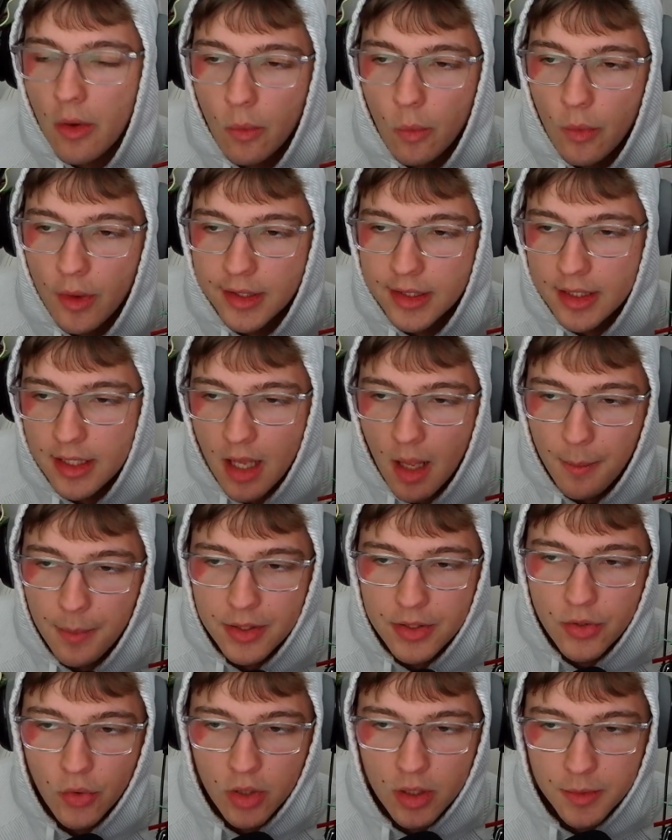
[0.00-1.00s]
one thing I've been
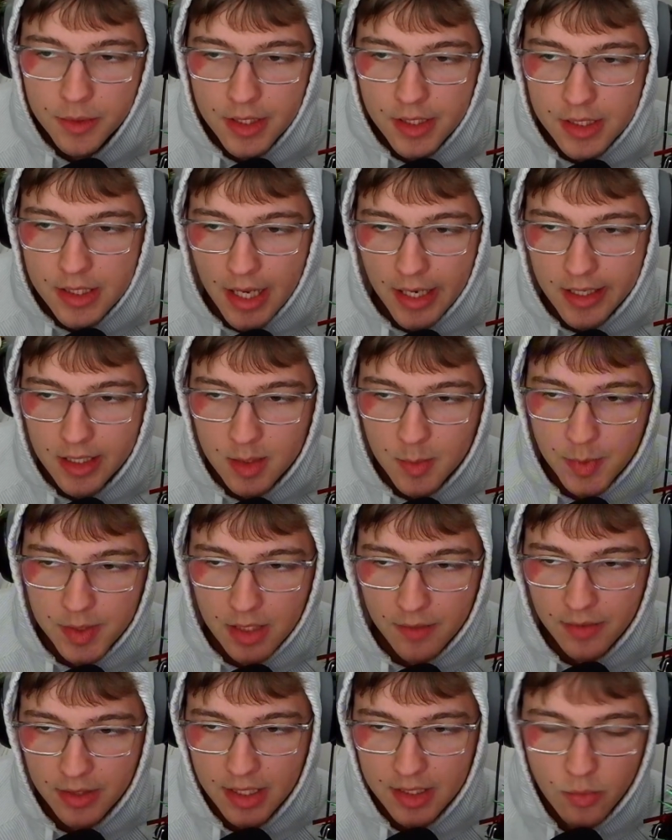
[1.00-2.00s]
doing with this deck in
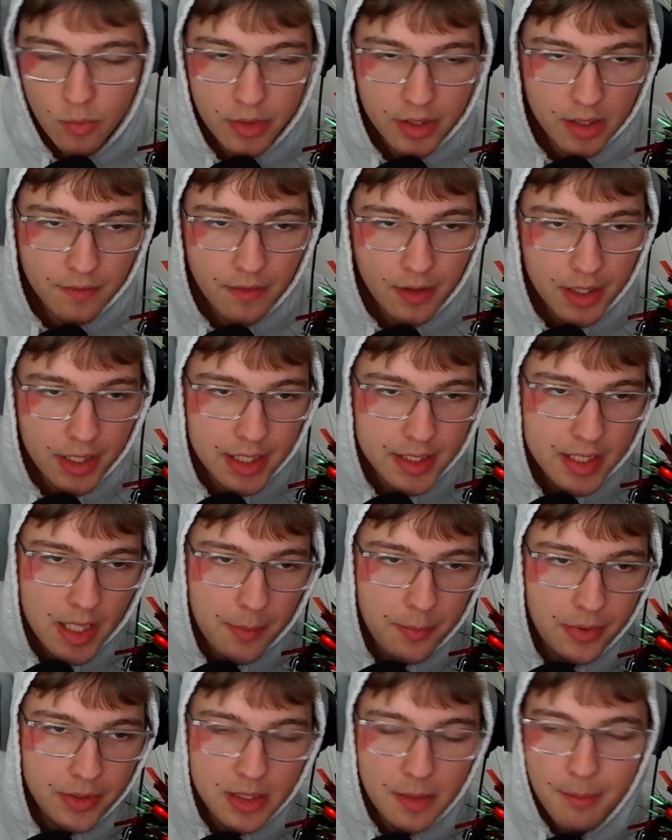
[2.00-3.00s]
specific that's really fun is I
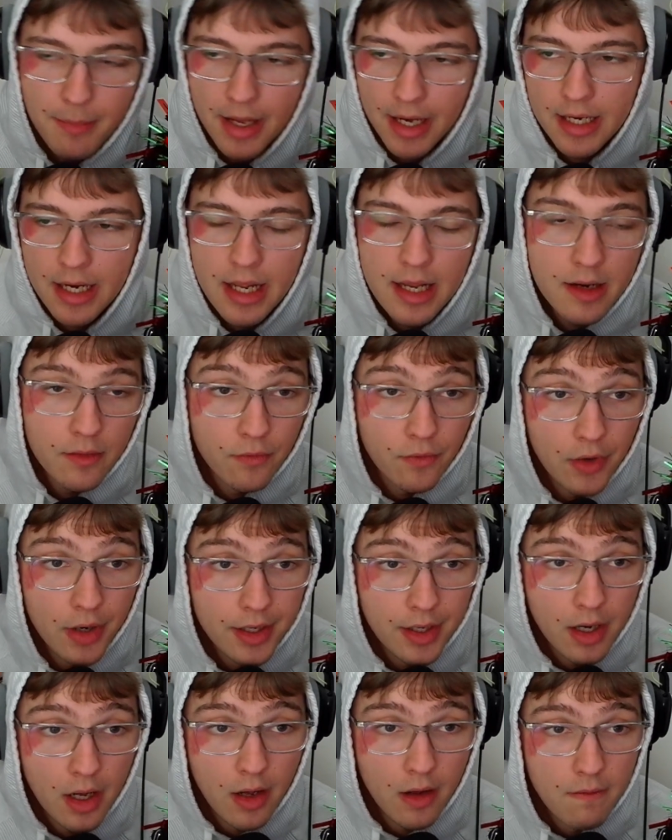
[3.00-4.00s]
put the Mega Knight in front
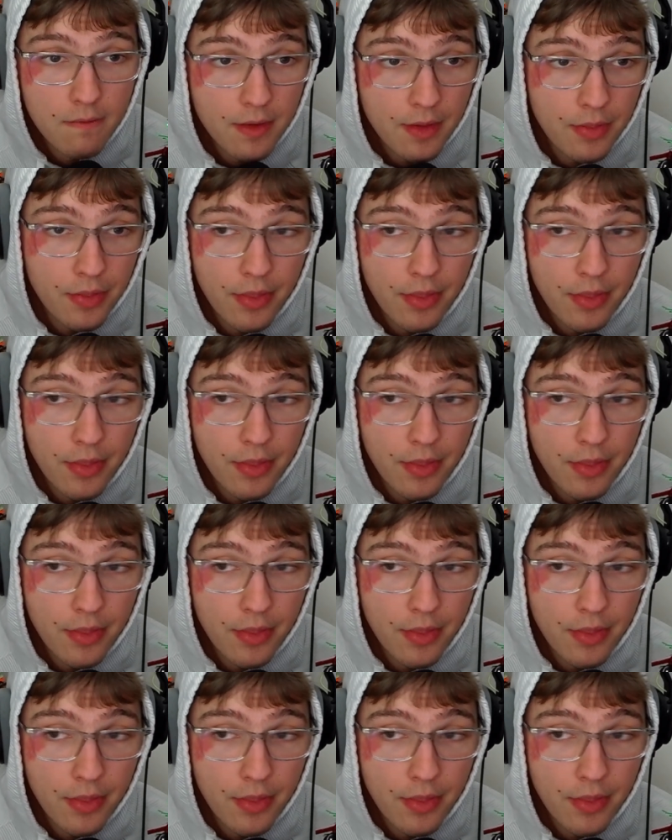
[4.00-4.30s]
of